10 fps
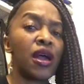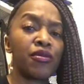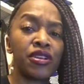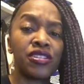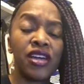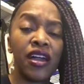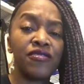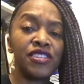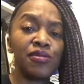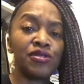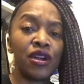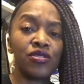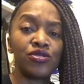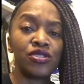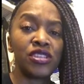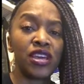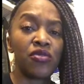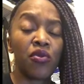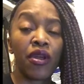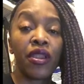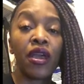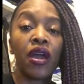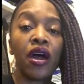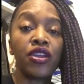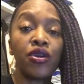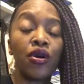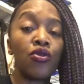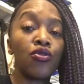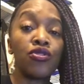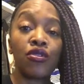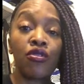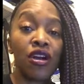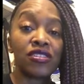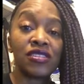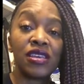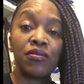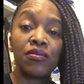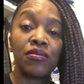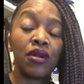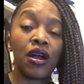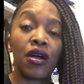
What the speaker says: I'm going to dive deep to understand what, who the cross team